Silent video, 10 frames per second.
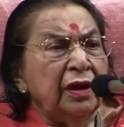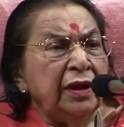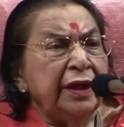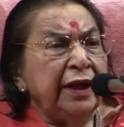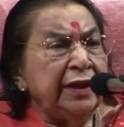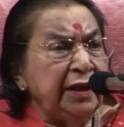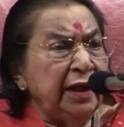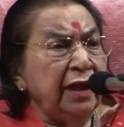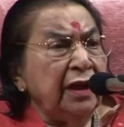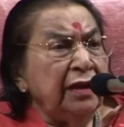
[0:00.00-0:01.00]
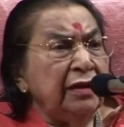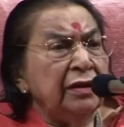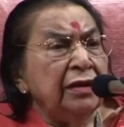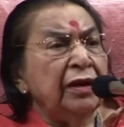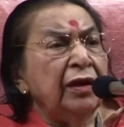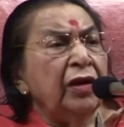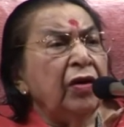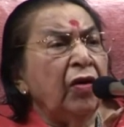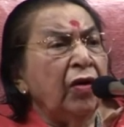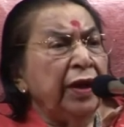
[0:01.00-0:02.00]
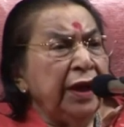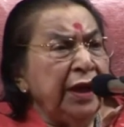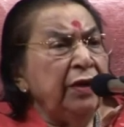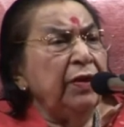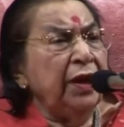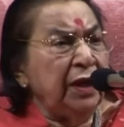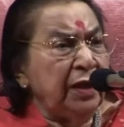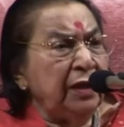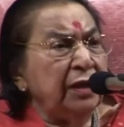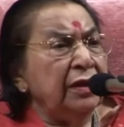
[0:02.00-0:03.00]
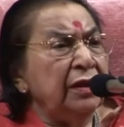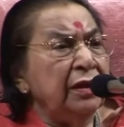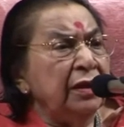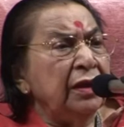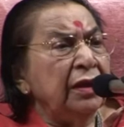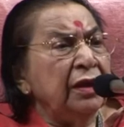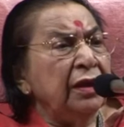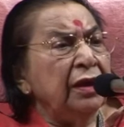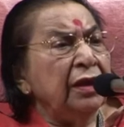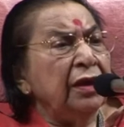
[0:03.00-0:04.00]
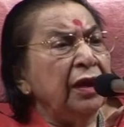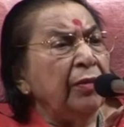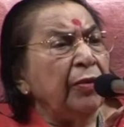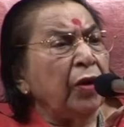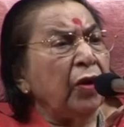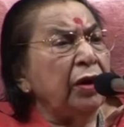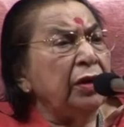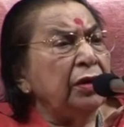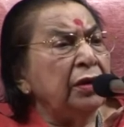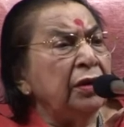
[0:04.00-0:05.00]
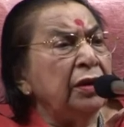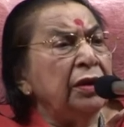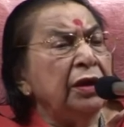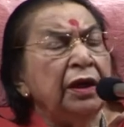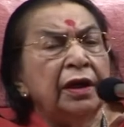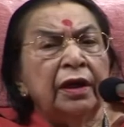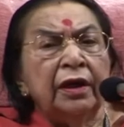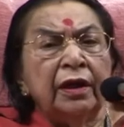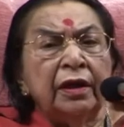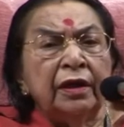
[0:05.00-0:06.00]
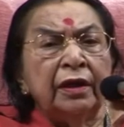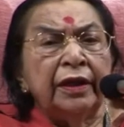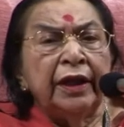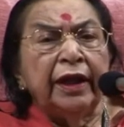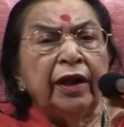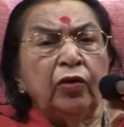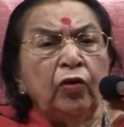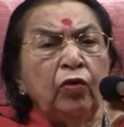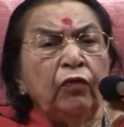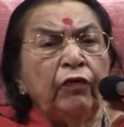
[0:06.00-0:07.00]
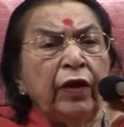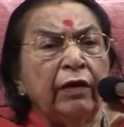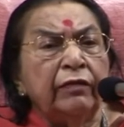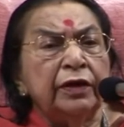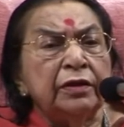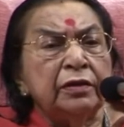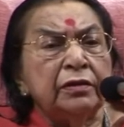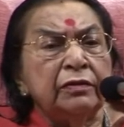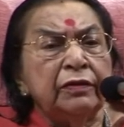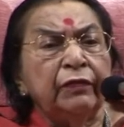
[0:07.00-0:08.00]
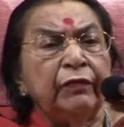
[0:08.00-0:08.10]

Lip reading: that here or anywhere abroad there are no flowers with